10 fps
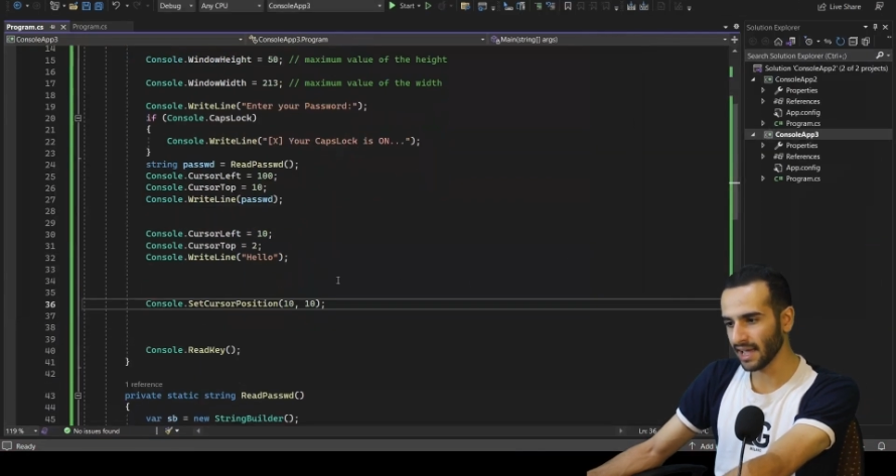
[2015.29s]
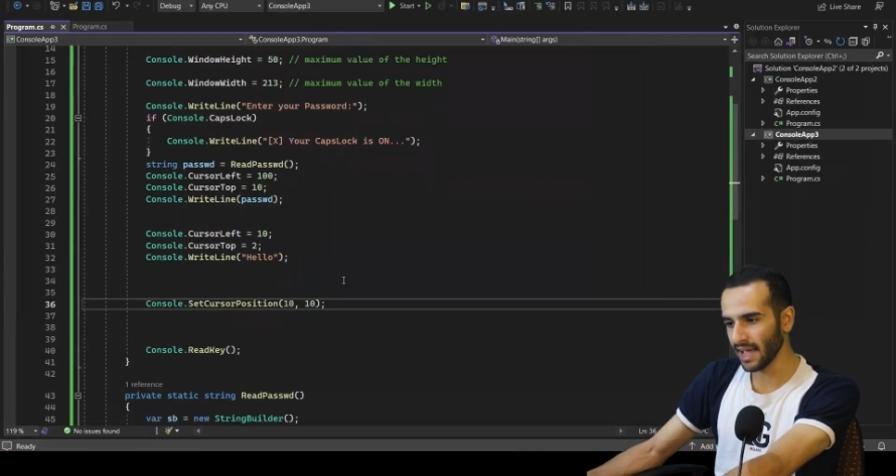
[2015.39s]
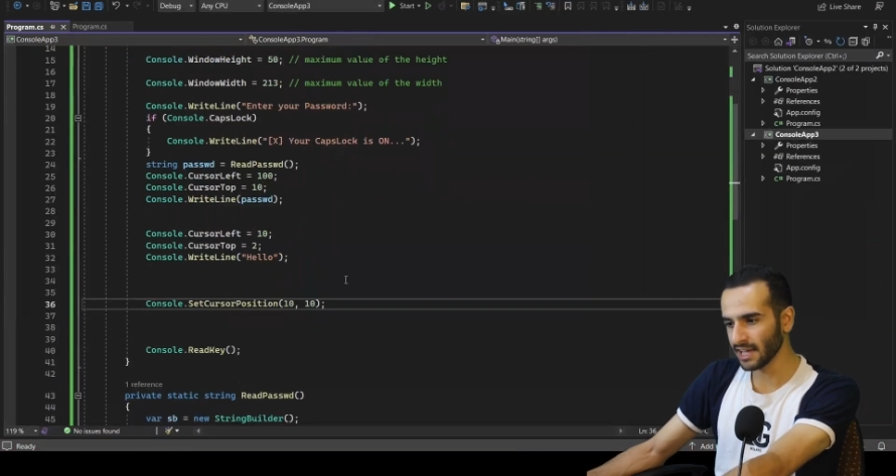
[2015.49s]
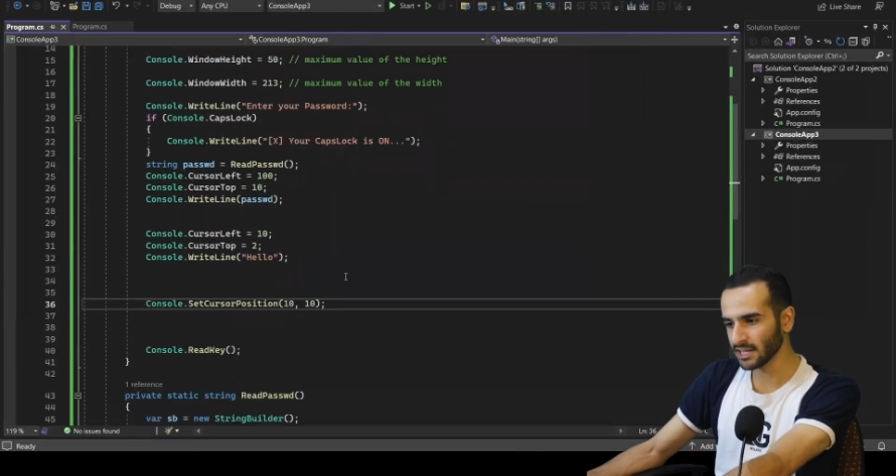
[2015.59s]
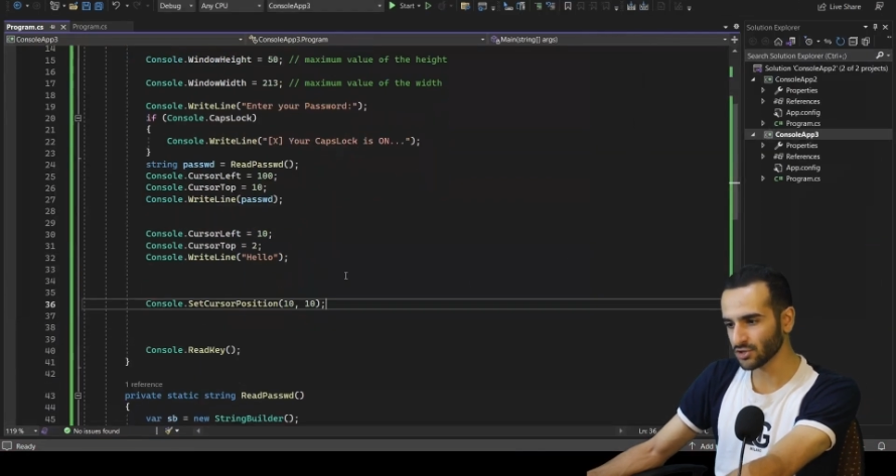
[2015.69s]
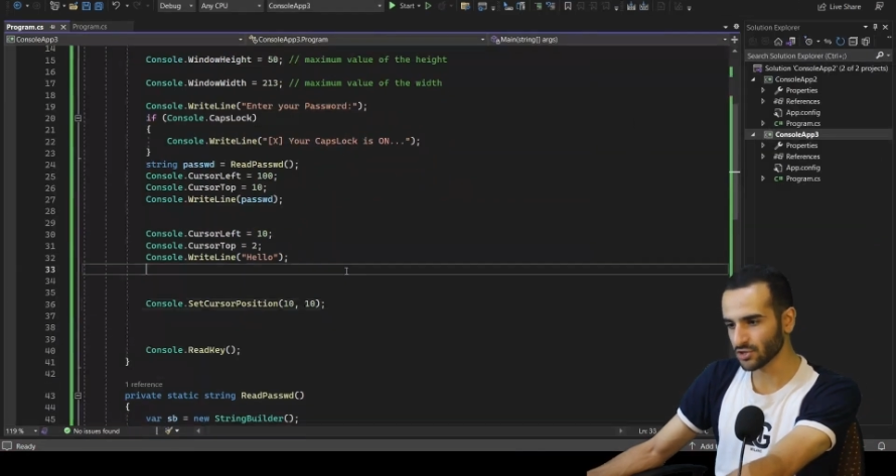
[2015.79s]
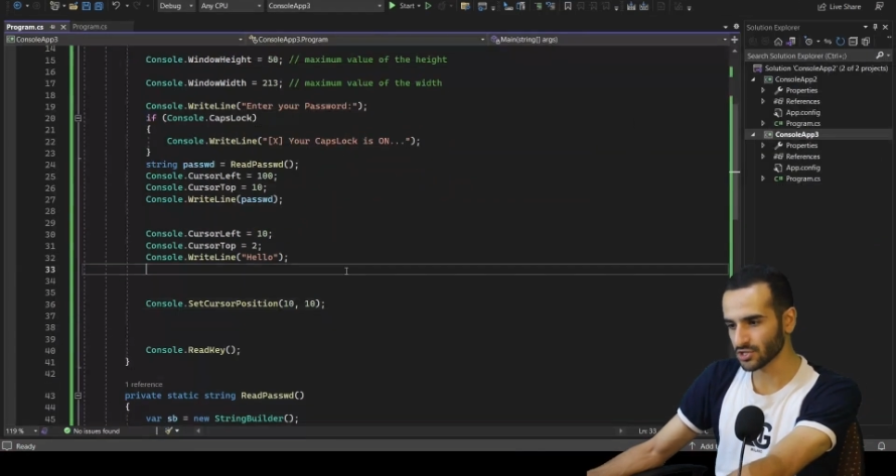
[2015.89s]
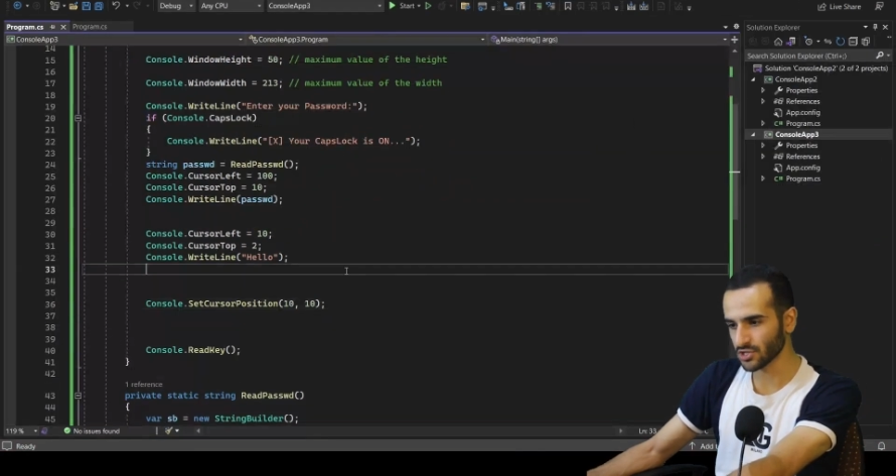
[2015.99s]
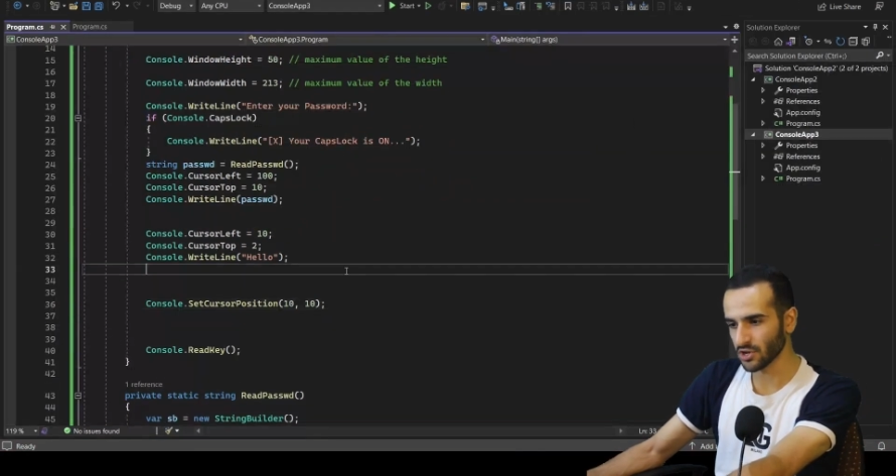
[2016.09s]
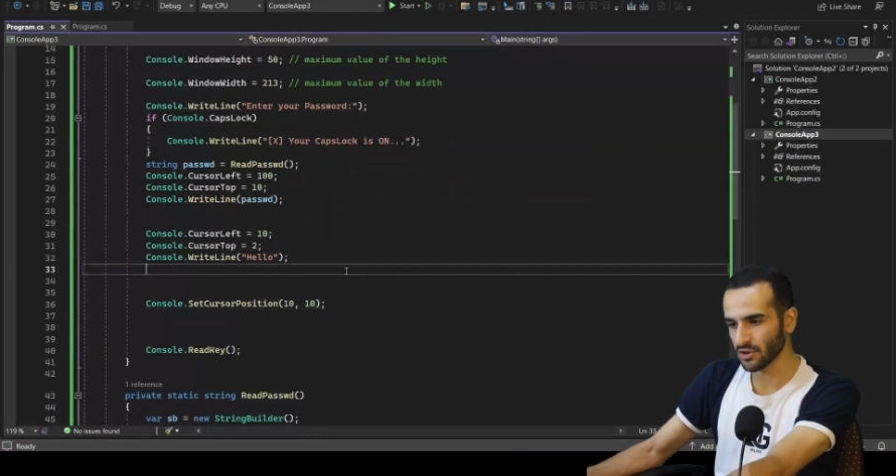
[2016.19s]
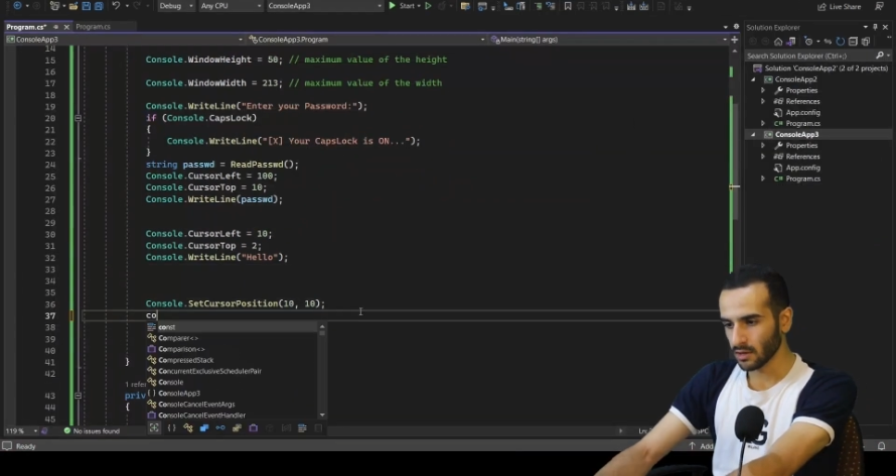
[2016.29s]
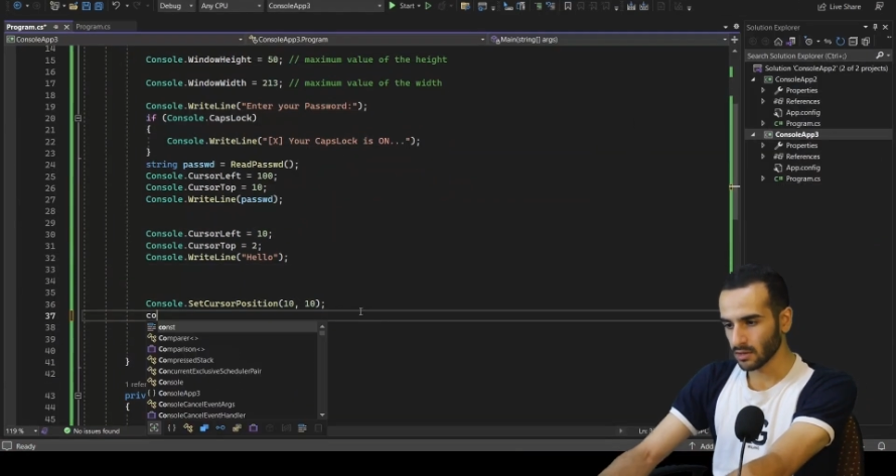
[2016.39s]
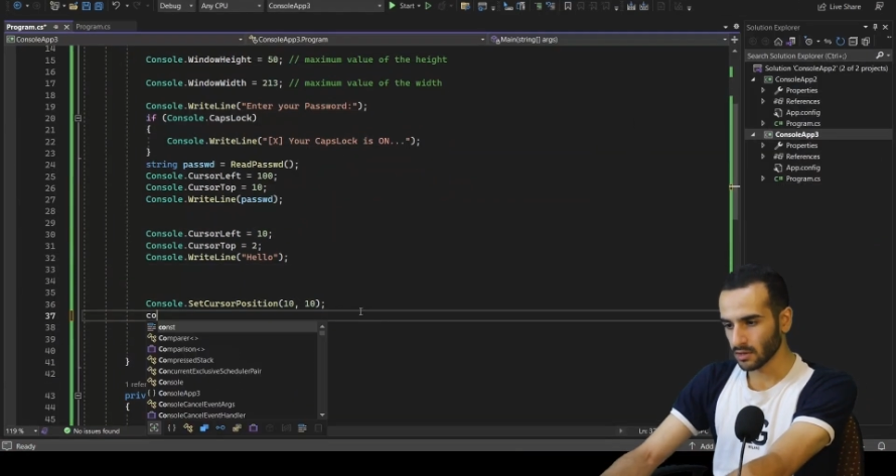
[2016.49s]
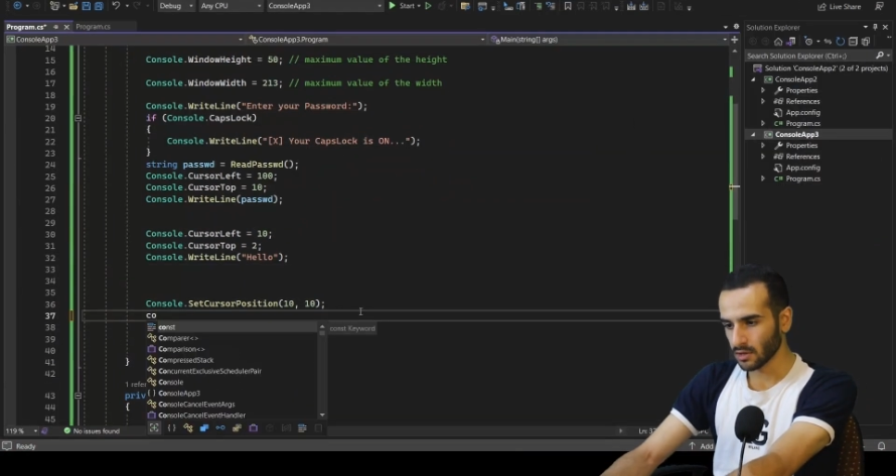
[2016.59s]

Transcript: enter some